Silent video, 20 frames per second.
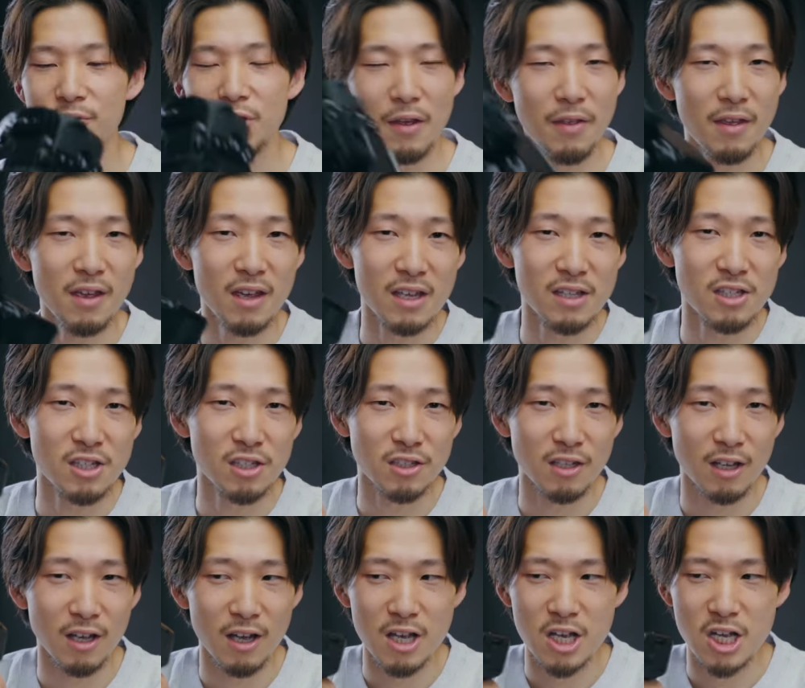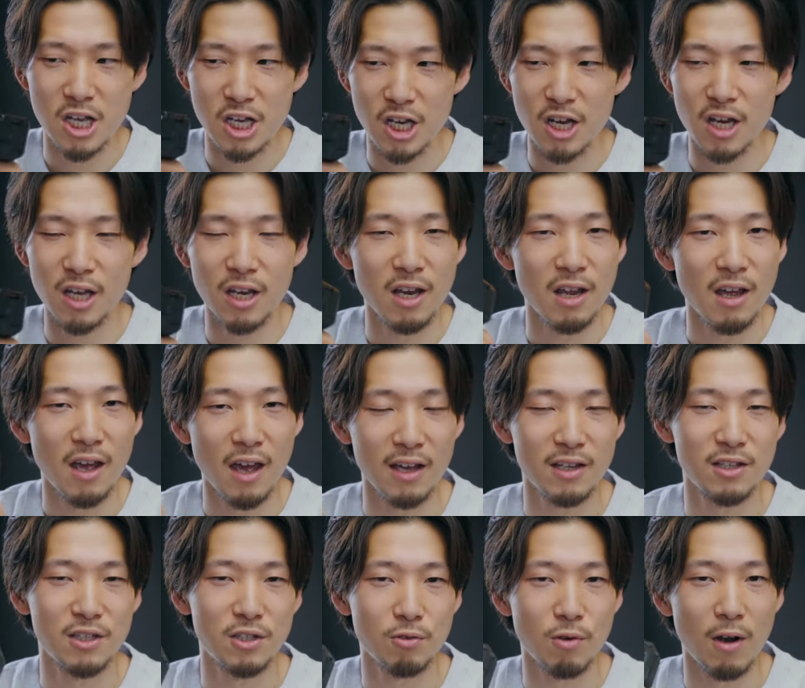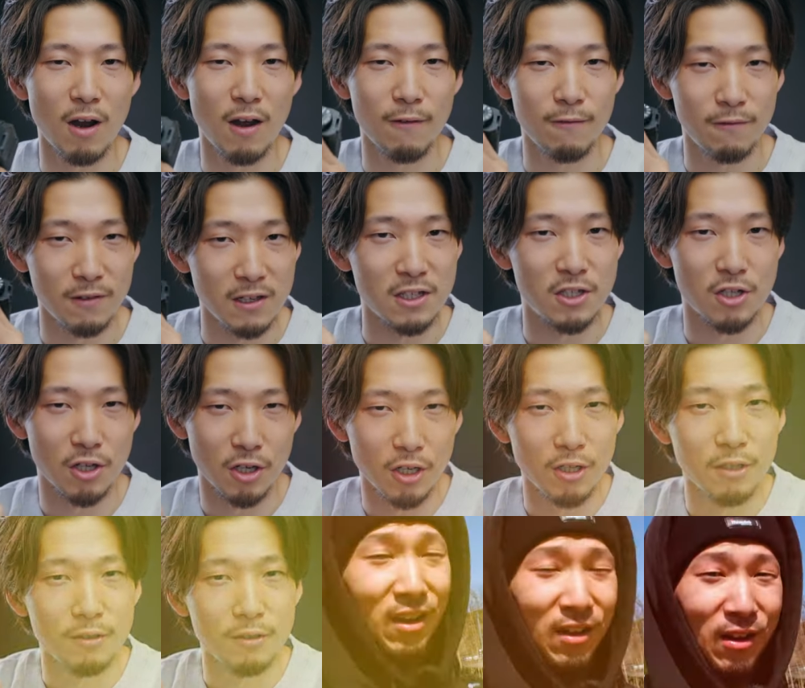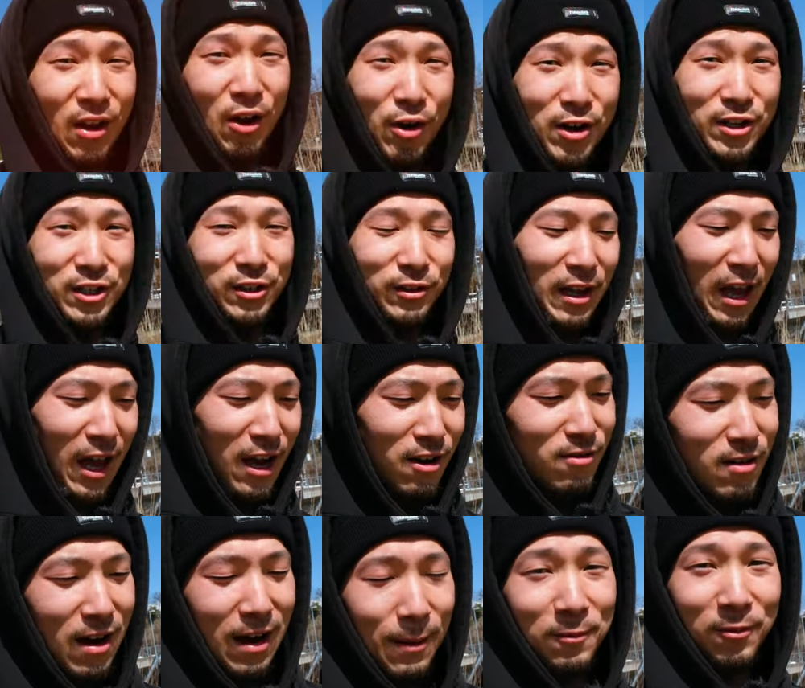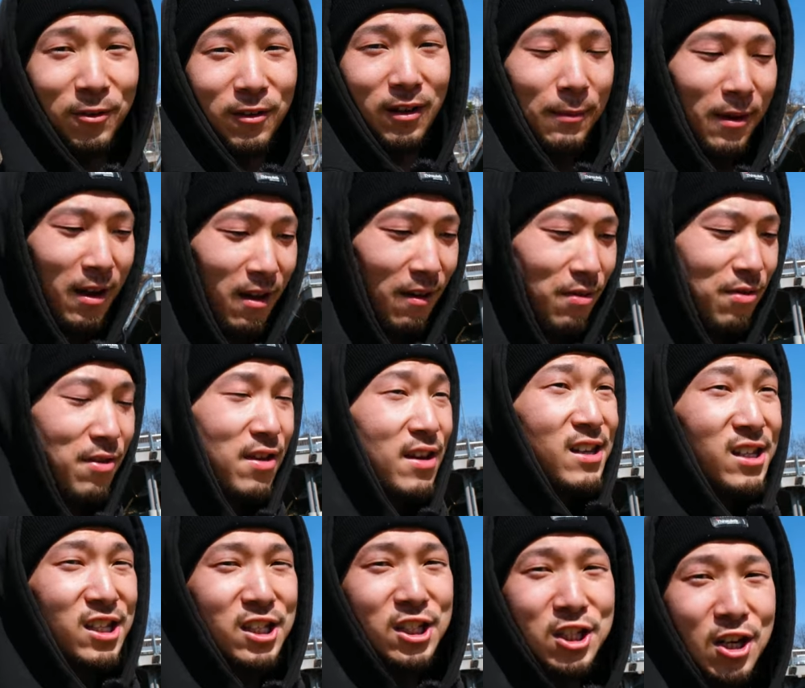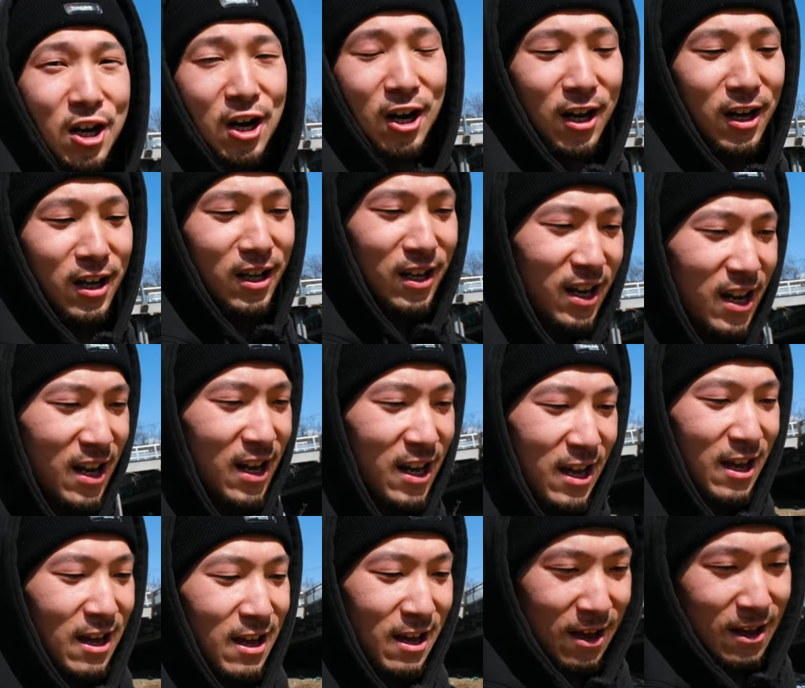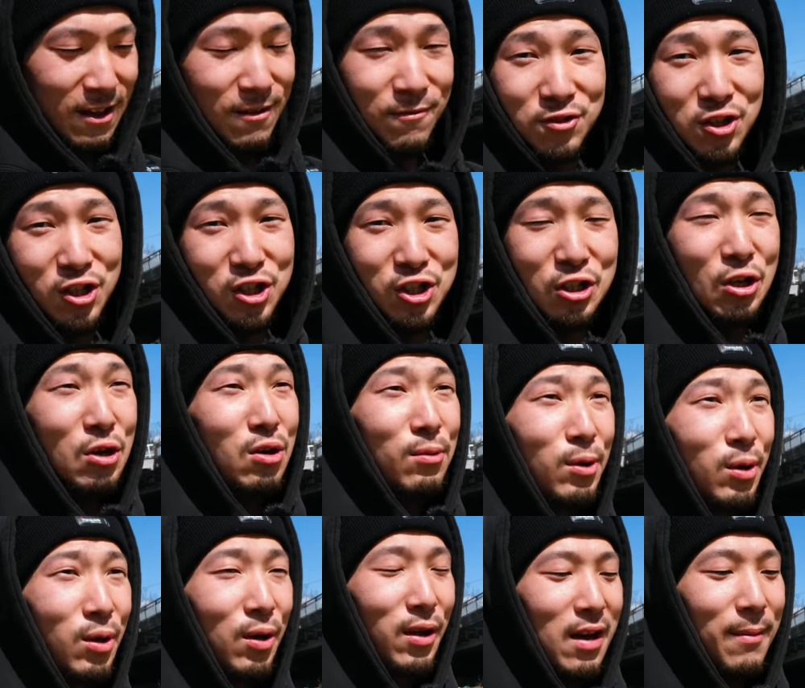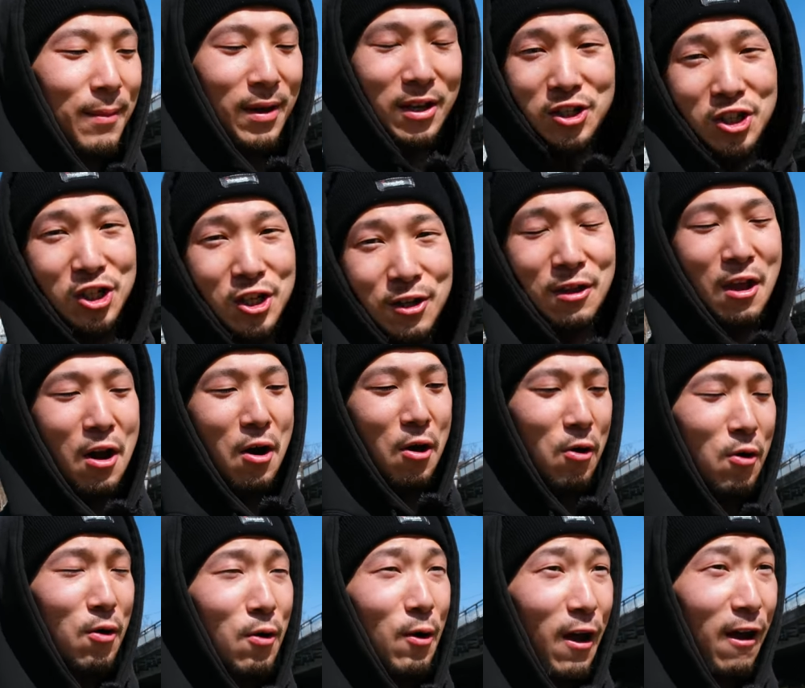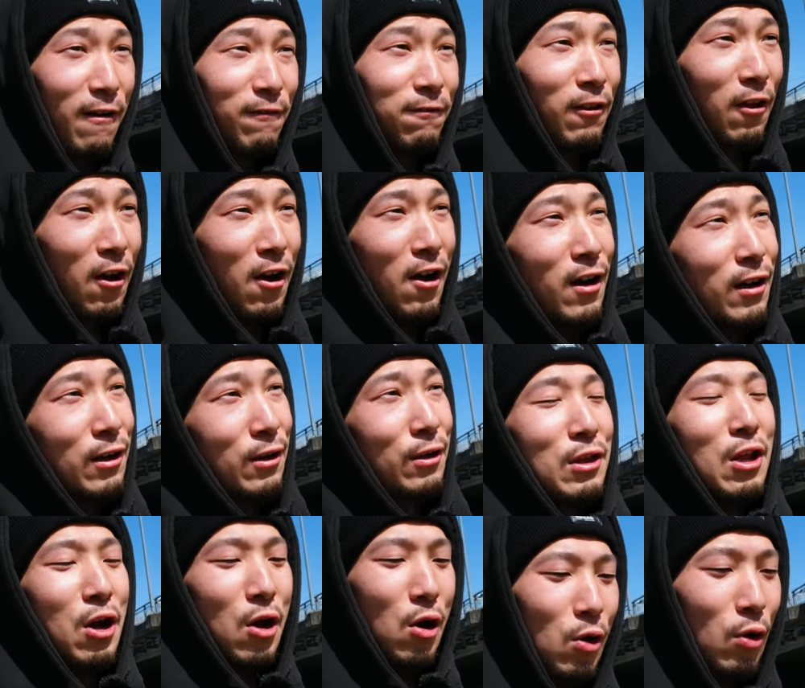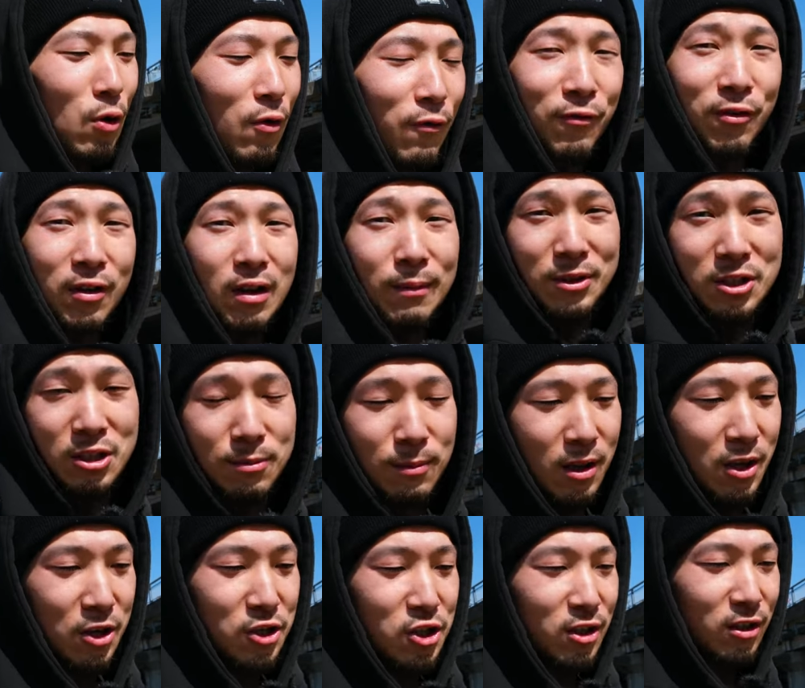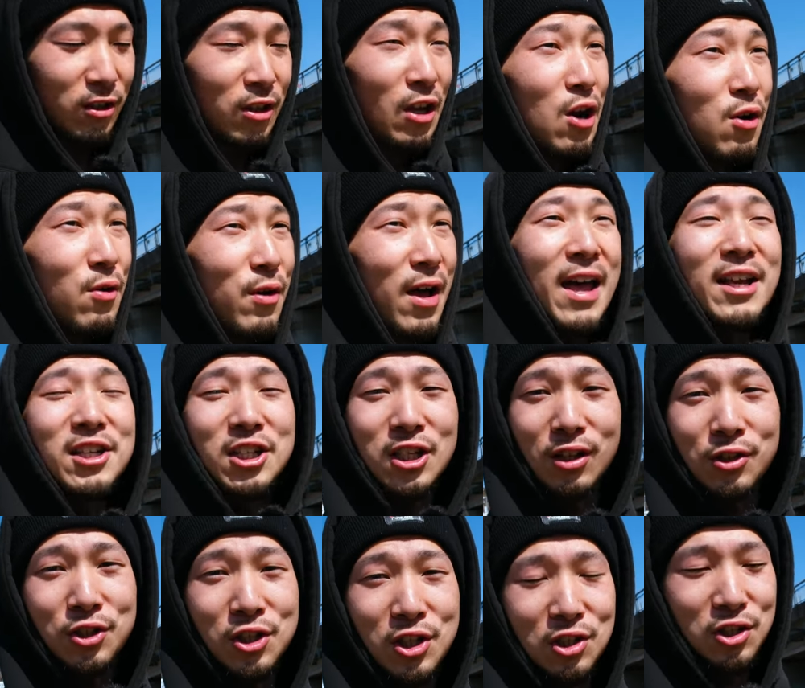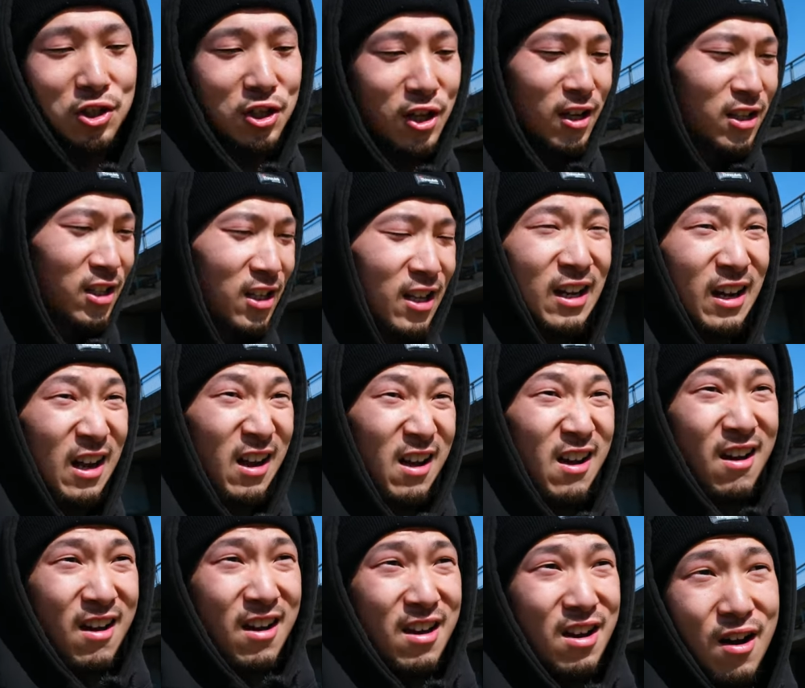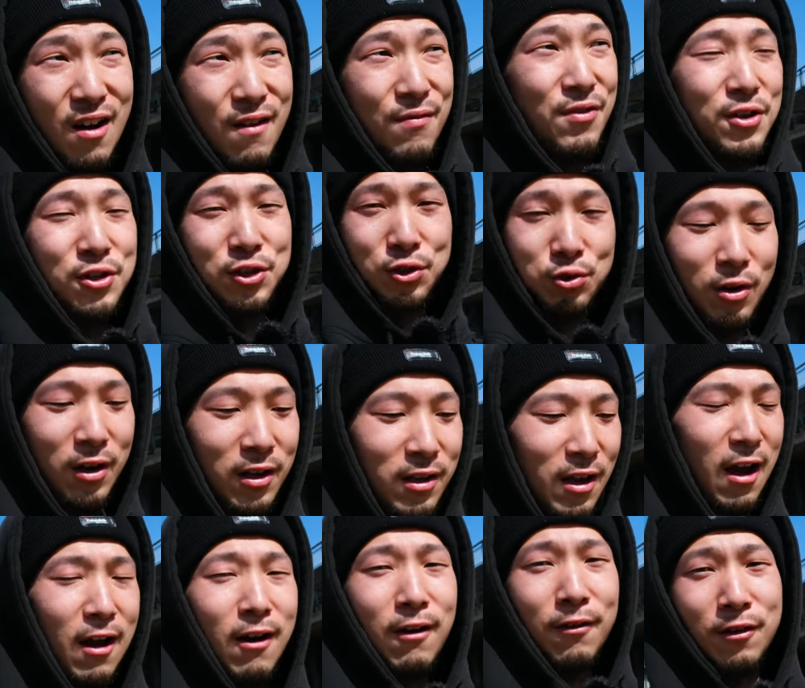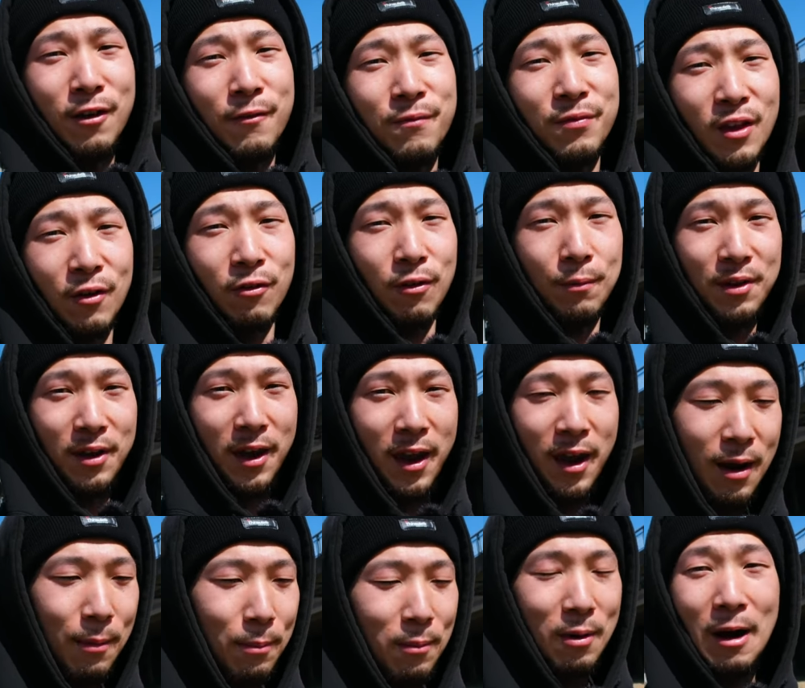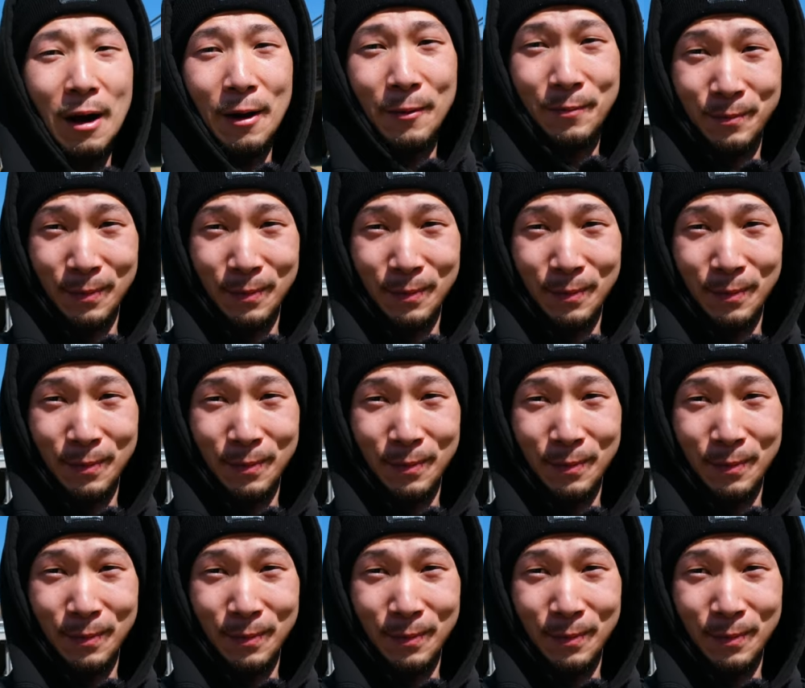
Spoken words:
So I think it's just a good extra feature. All right, so now I'm filming this on just normal image. No F-log, or no film simulation, no HLG, just, you know, the straight out from the camera.